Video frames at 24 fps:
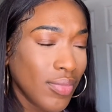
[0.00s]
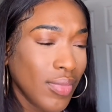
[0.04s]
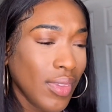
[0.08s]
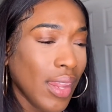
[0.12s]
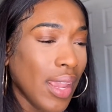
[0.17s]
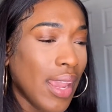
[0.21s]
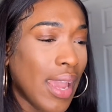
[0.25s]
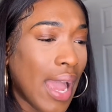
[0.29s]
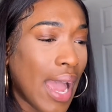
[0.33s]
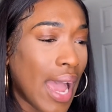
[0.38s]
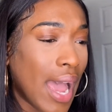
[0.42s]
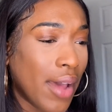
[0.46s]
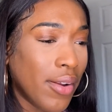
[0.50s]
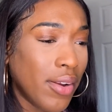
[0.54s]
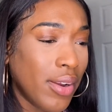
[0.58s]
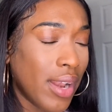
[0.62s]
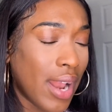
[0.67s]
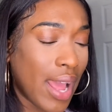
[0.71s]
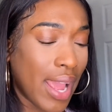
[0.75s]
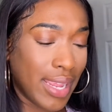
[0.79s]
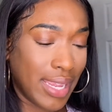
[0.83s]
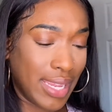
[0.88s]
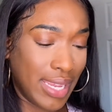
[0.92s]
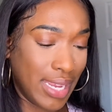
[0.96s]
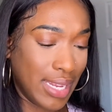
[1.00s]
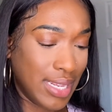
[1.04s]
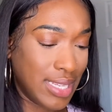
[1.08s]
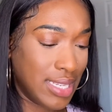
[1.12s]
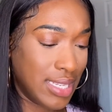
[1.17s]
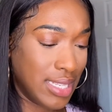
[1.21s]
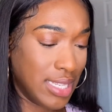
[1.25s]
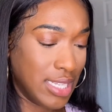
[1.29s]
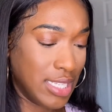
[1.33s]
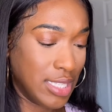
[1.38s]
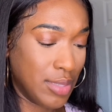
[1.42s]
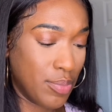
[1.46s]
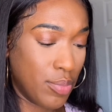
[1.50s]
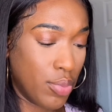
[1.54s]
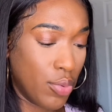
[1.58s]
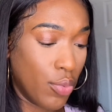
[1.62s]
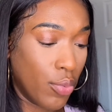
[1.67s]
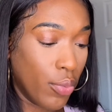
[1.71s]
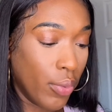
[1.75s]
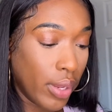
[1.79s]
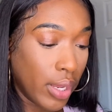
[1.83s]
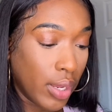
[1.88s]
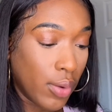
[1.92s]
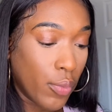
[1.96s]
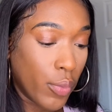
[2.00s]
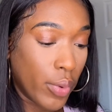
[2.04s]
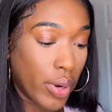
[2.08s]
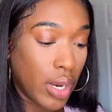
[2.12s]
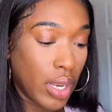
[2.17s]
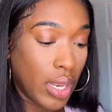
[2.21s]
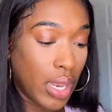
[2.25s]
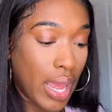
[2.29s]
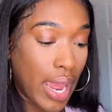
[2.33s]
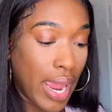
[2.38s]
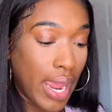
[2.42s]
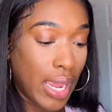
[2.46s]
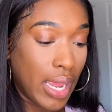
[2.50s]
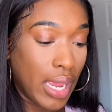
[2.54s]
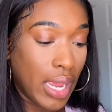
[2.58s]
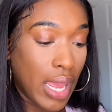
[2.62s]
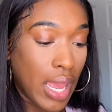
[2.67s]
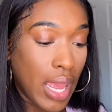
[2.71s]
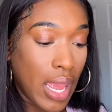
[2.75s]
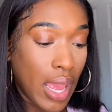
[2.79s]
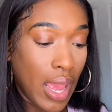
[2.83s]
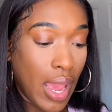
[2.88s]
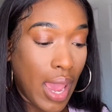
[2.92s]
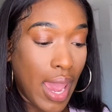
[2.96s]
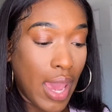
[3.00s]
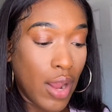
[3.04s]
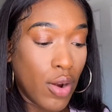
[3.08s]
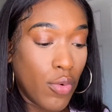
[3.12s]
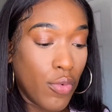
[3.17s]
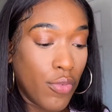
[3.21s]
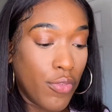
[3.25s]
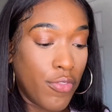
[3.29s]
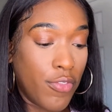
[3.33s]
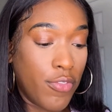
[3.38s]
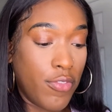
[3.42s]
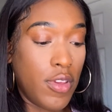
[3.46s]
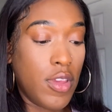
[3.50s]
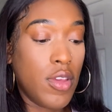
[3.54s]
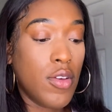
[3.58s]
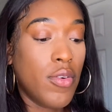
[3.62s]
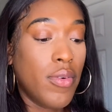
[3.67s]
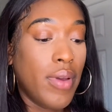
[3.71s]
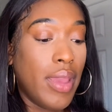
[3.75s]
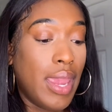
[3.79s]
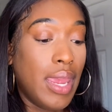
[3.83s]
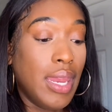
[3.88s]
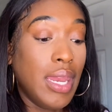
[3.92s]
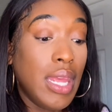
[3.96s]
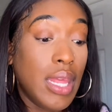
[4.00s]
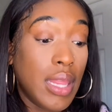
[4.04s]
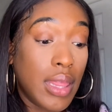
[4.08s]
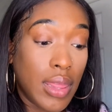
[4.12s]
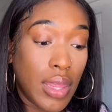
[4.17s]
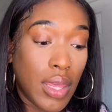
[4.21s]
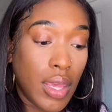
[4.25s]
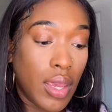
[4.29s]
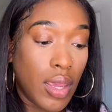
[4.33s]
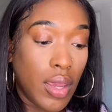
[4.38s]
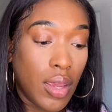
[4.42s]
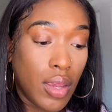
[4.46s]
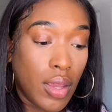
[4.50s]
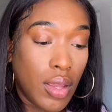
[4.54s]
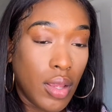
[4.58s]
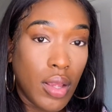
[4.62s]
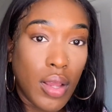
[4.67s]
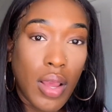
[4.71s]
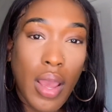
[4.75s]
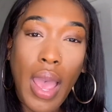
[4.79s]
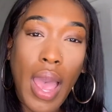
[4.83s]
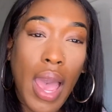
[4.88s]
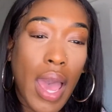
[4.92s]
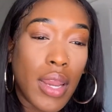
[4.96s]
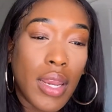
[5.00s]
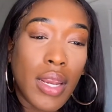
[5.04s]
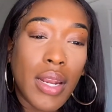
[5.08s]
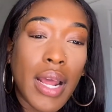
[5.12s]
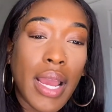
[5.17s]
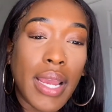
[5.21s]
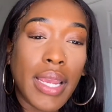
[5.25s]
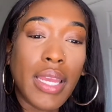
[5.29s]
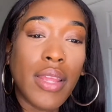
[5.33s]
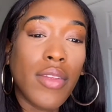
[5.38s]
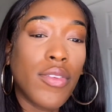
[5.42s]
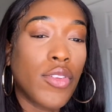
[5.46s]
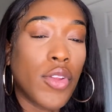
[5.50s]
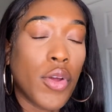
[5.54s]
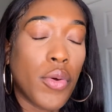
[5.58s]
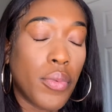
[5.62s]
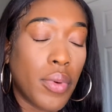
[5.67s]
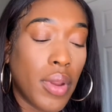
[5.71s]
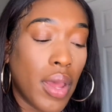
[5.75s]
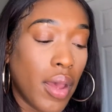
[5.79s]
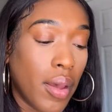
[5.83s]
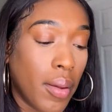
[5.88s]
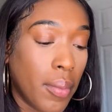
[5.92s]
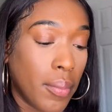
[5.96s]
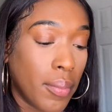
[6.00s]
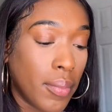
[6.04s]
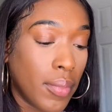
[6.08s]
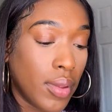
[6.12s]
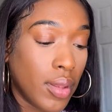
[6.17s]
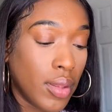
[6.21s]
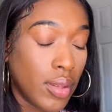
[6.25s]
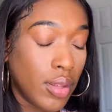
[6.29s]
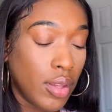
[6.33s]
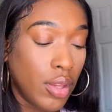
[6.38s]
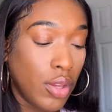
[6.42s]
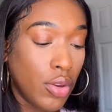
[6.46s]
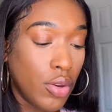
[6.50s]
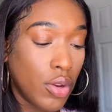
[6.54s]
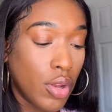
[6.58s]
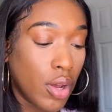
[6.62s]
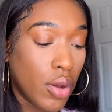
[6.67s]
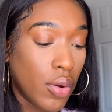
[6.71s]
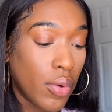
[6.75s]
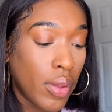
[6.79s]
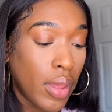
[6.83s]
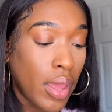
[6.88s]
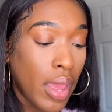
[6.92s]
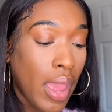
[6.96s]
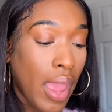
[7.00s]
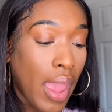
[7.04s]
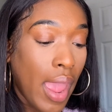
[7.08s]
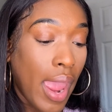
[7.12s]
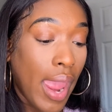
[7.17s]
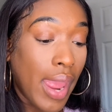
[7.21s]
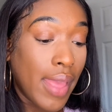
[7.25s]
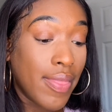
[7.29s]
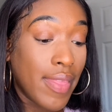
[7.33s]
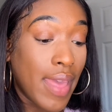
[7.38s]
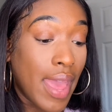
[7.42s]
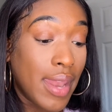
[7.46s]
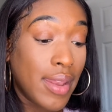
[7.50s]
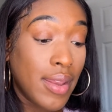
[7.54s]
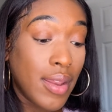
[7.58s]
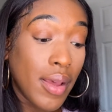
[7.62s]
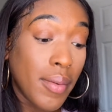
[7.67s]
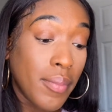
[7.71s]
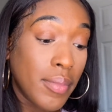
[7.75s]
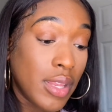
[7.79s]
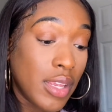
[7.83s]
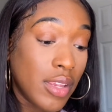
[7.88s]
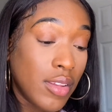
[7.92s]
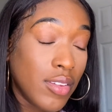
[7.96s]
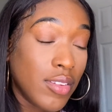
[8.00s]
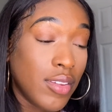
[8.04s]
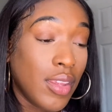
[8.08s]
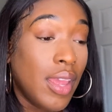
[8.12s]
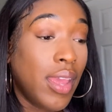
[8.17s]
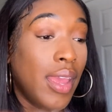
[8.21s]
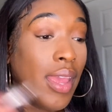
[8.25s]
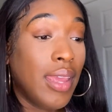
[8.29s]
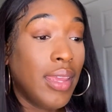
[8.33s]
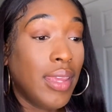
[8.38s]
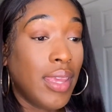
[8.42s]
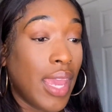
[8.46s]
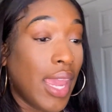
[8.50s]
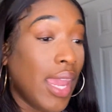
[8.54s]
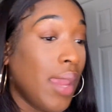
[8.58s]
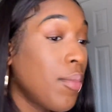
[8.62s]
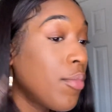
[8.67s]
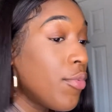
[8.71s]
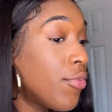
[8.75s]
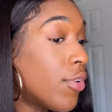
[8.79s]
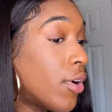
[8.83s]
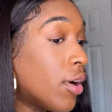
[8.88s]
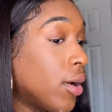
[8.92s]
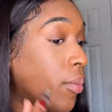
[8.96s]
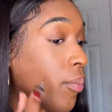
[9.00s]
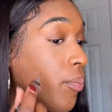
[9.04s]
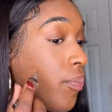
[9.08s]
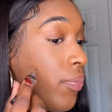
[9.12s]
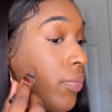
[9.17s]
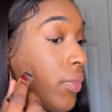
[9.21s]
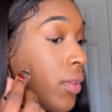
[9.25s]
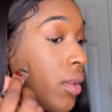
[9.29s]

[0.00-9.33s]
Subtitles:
how did I get to this point where, like, I don't feel anything? How did I get so numb, you know? And that numbness came from